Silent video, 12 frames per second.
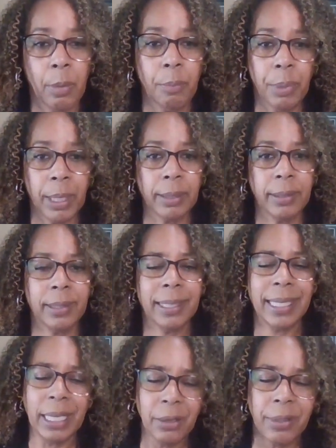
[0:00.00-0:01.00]
But
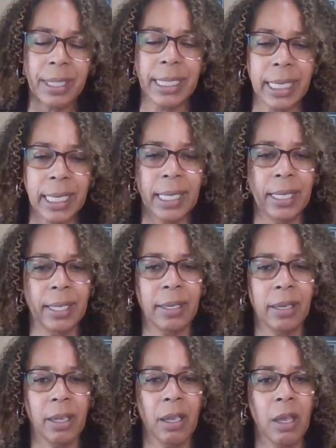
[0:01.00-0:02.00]
here's the key.
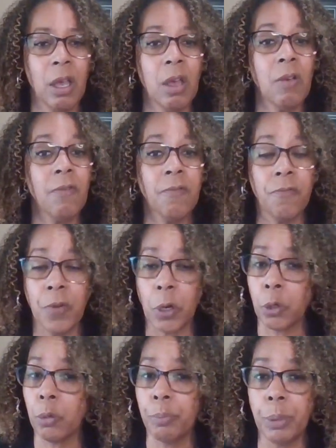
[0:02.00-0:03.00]

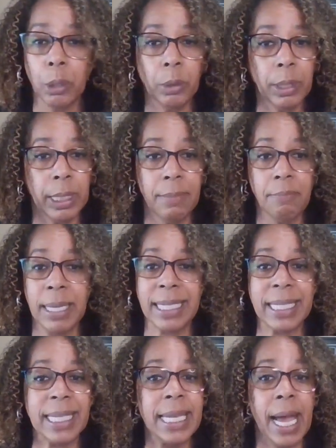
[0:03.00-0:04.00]
Vulnerability
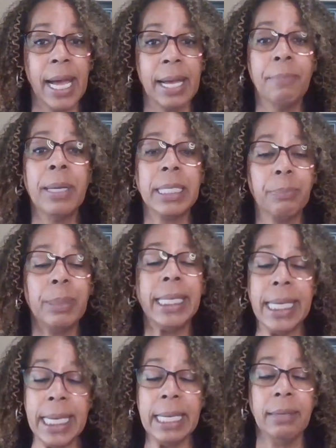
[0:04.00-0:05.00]
must be
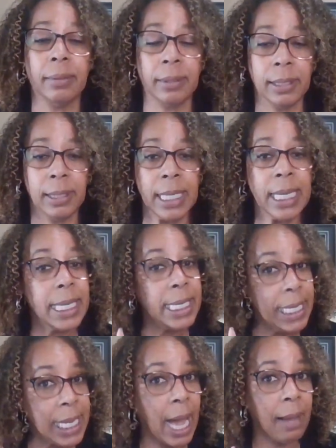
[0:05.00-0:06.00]
healed,
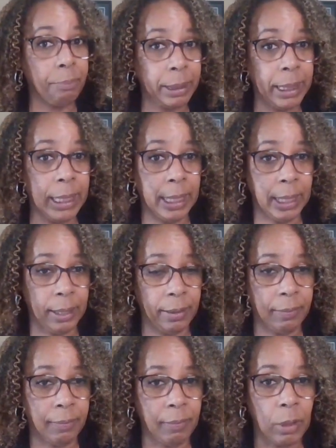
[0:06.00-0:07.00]
not bleeding.
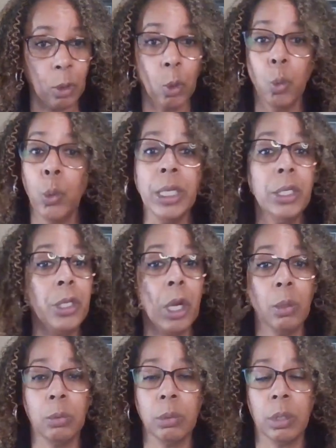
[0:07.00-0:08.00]
We
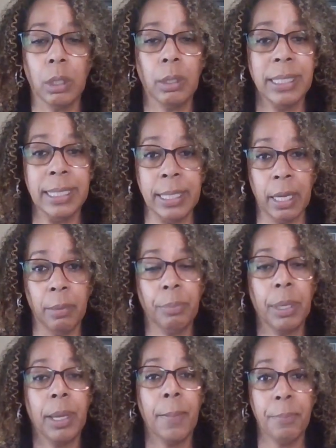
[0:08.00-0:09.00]
don't
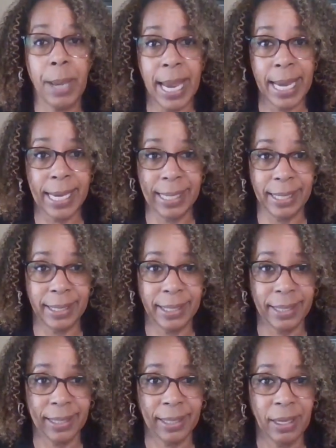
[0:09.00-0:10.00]
dump pain.
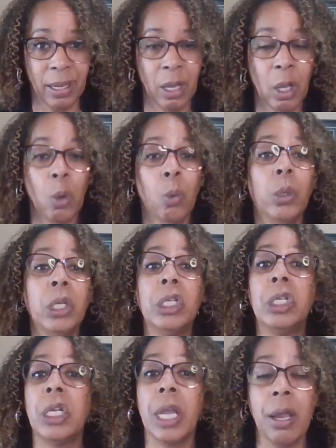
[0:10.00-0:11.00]
We
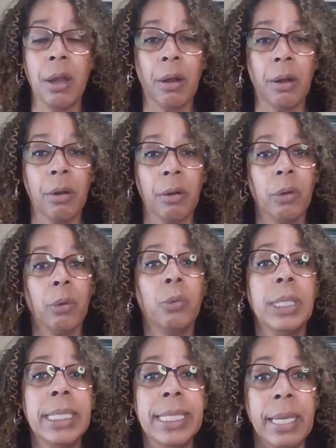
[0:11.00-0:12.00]
share
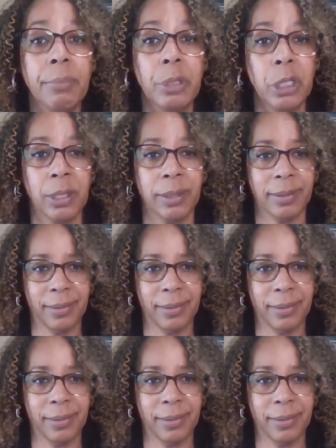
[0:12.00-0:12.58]
redemption.